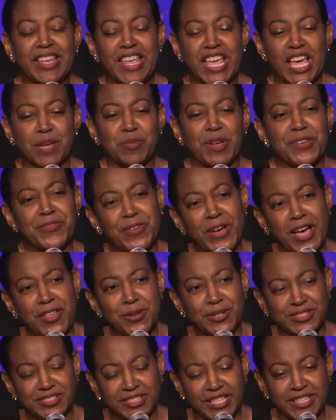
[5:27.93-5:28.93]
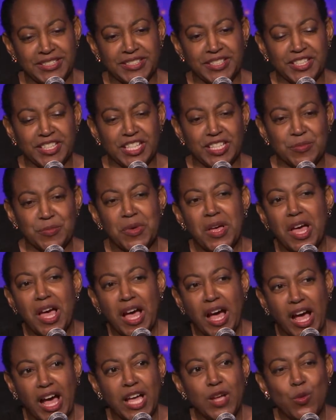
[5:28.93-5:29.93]
And my father said to him,
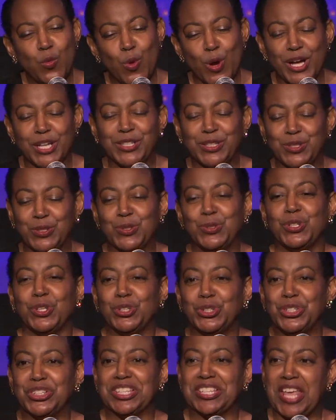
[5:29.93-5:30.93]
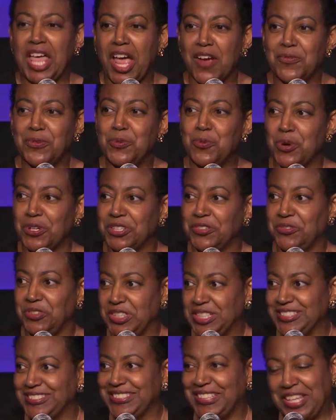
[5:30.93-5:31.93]
I want you to look at every one of
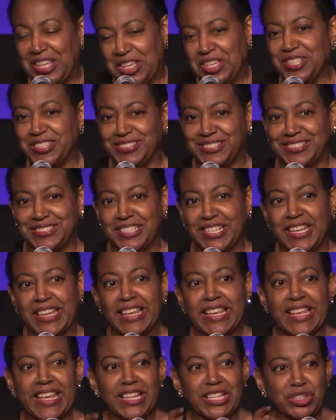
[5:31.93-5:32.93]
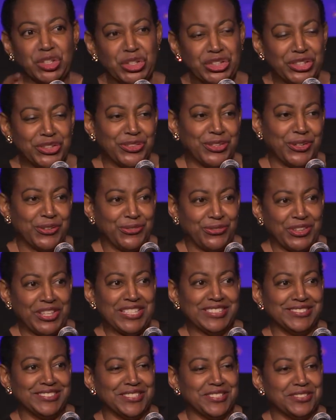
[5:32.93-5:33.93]
these kids, look at their
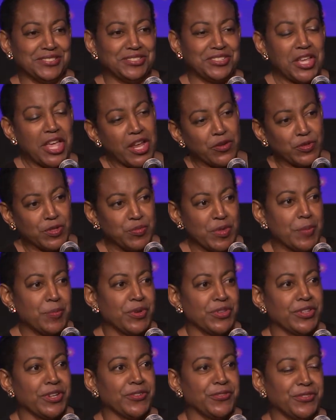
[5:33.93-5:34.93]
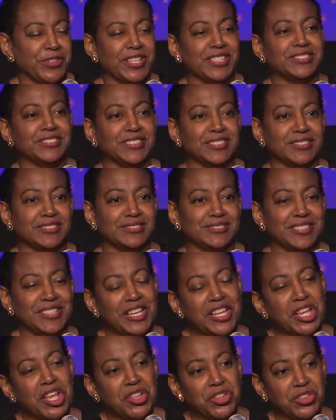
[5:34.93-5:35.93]
faces, and remember their faces.
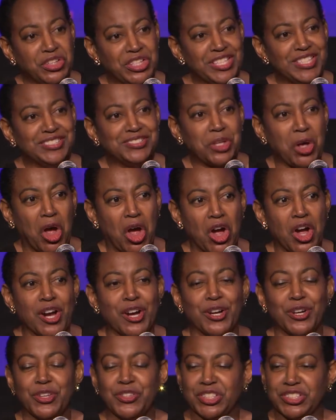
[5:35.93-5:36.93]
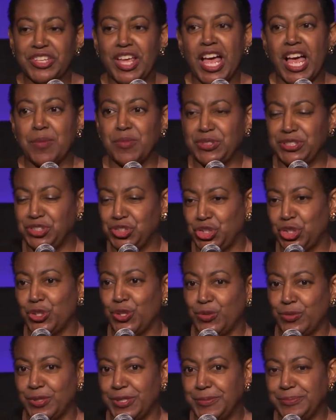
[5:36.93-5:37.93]
These are the Thomas
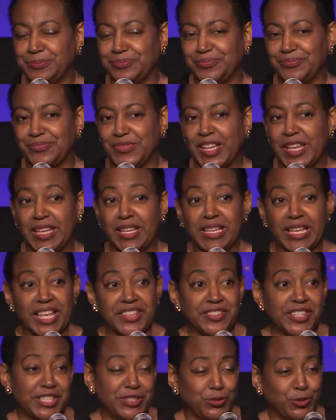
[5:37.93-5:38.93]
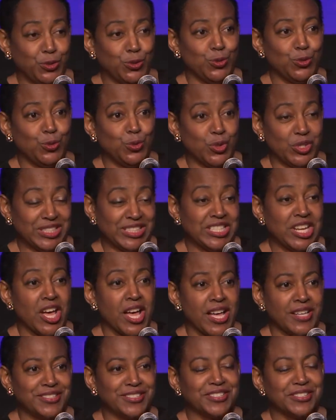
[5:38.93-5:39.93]
children, and they do
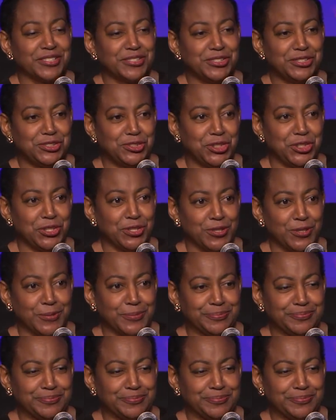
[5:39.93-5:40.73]
not steal.